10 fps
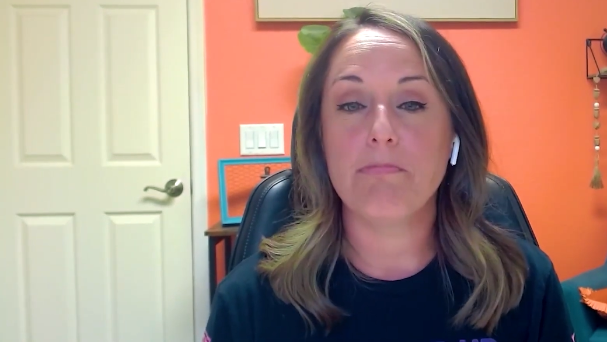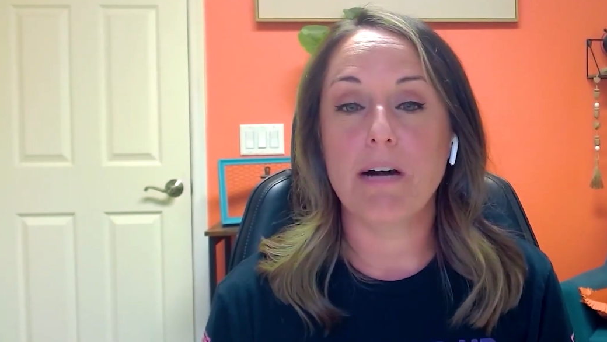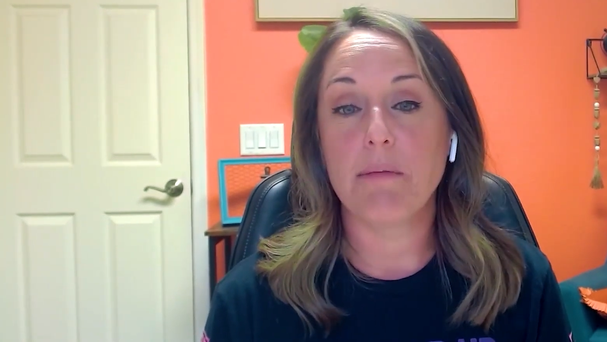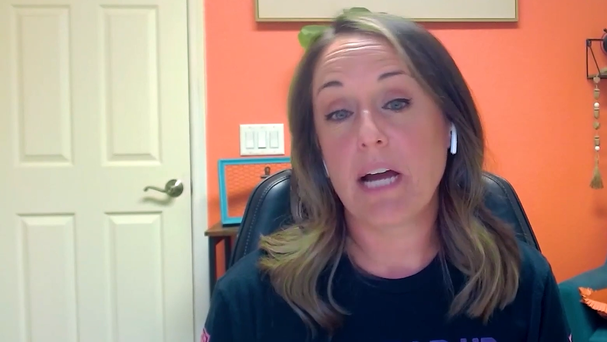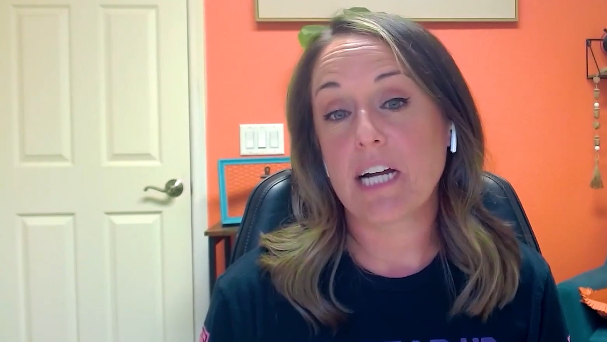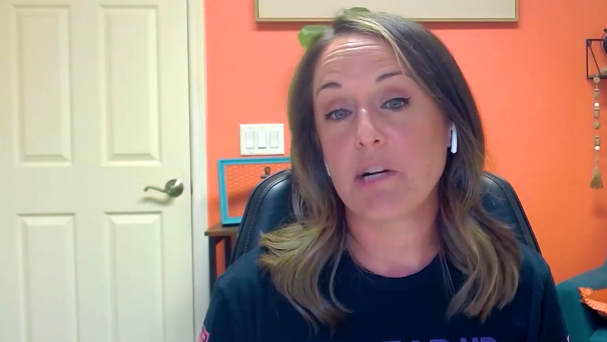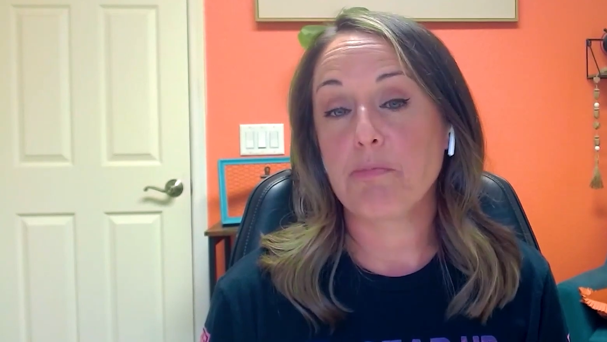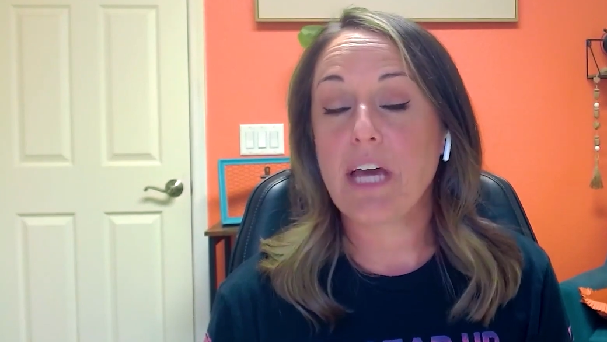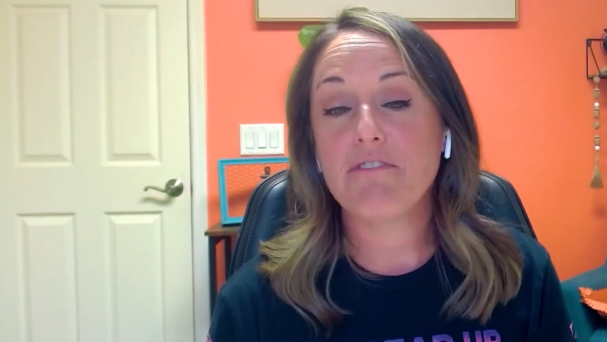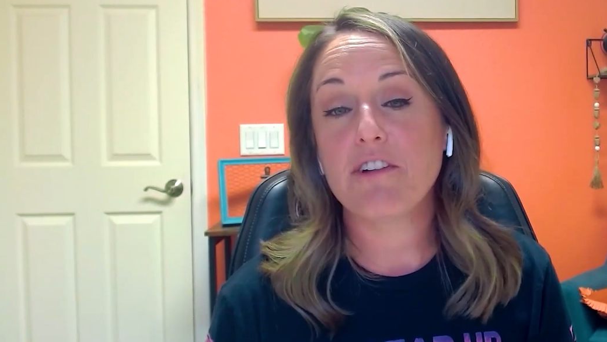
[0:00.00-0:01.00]
I'm not going to
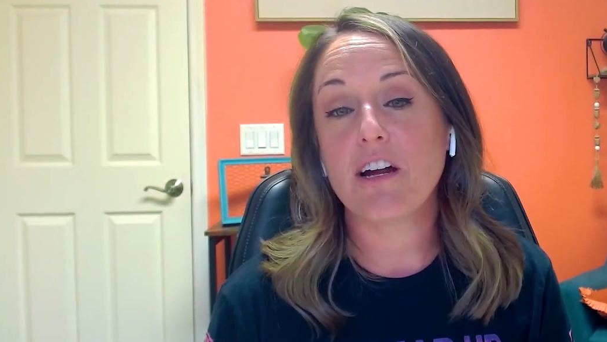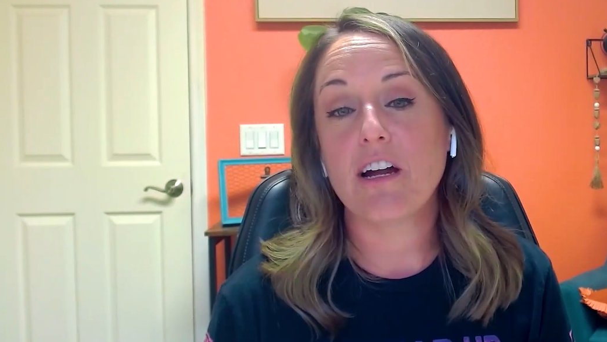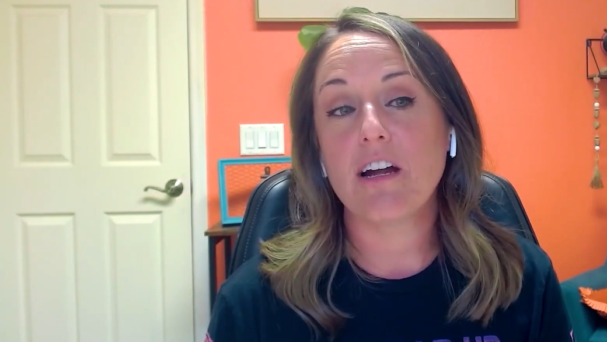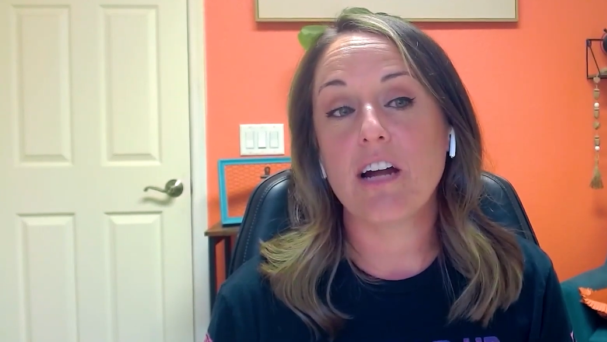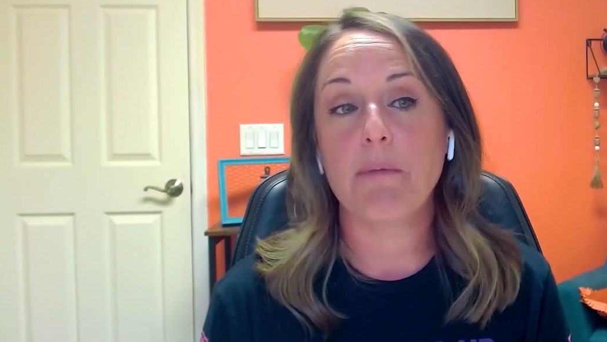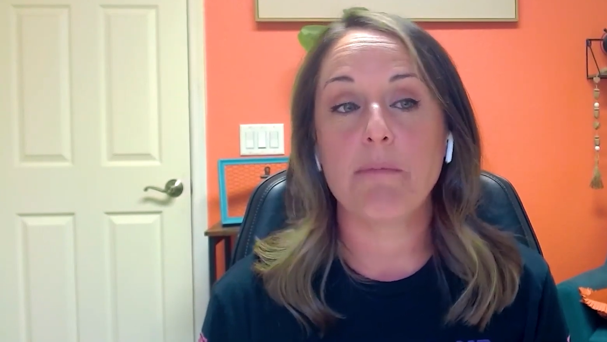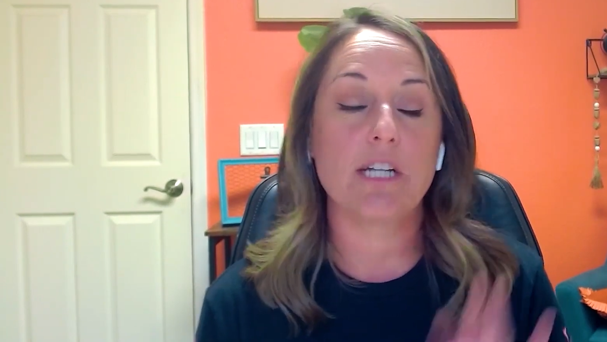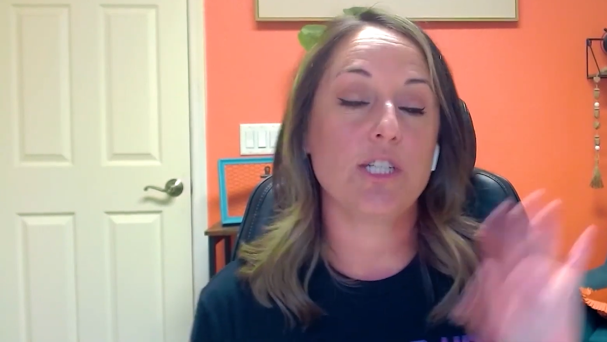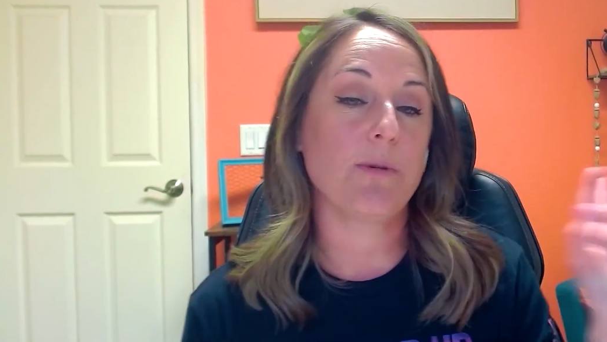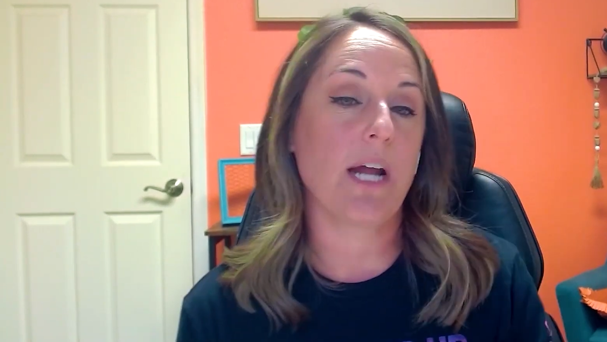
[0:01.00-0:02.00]
play for her. I'm going
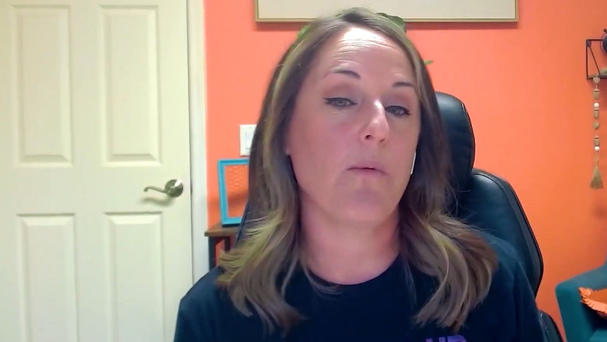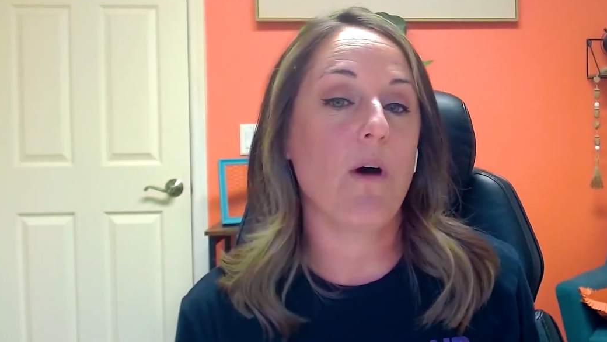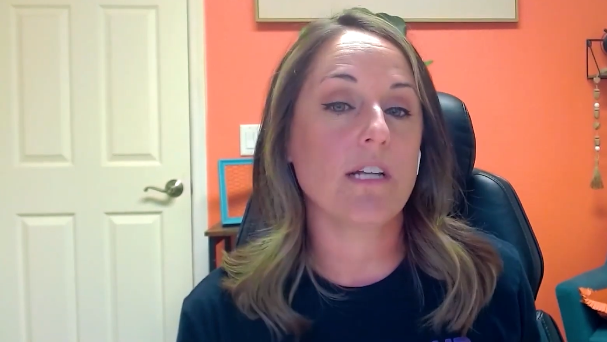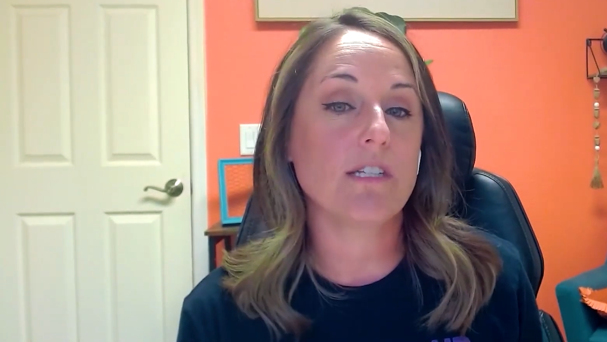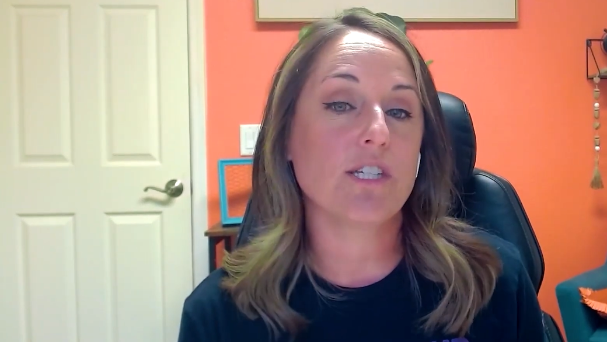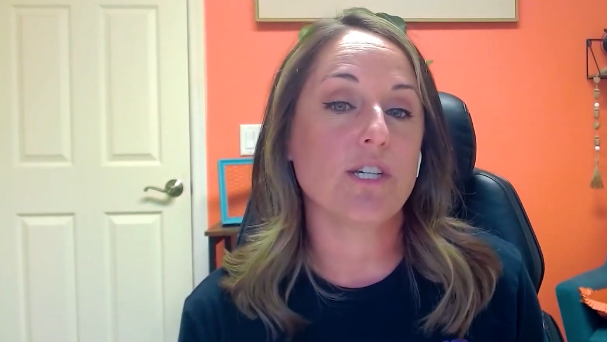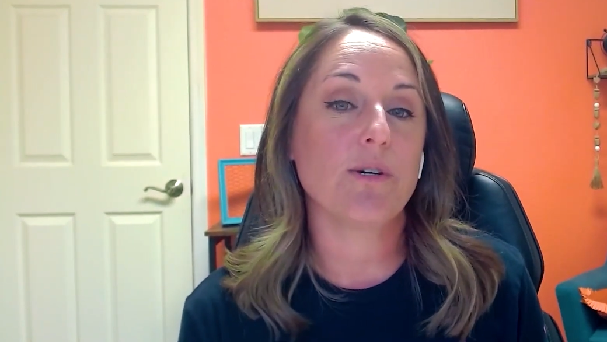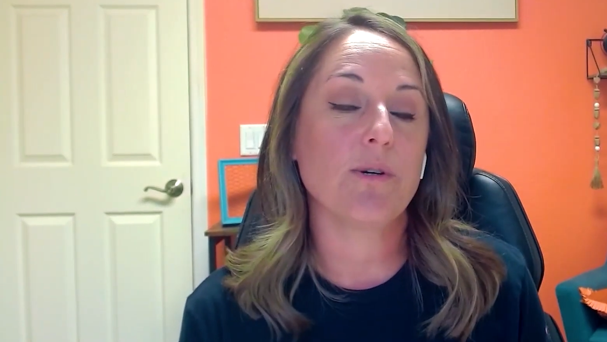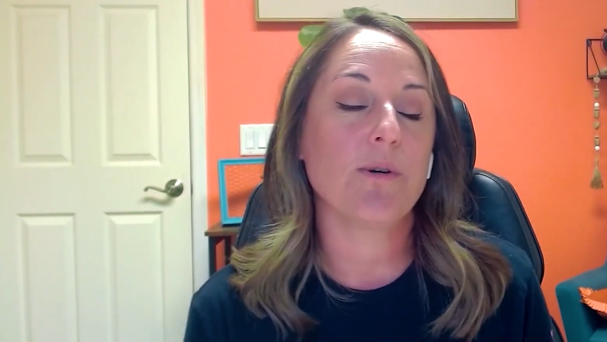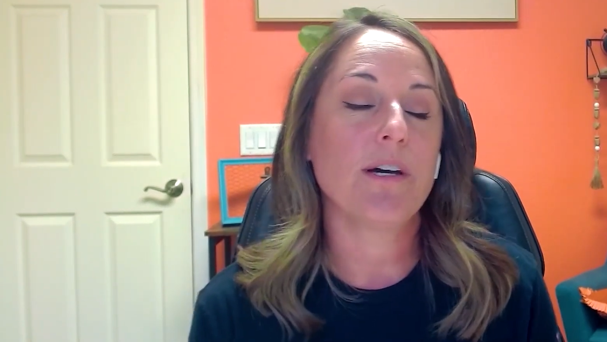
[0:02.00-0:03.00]
to do what I want
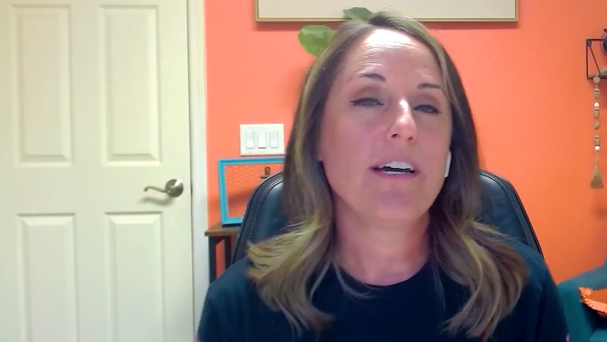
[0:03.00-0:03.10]
to.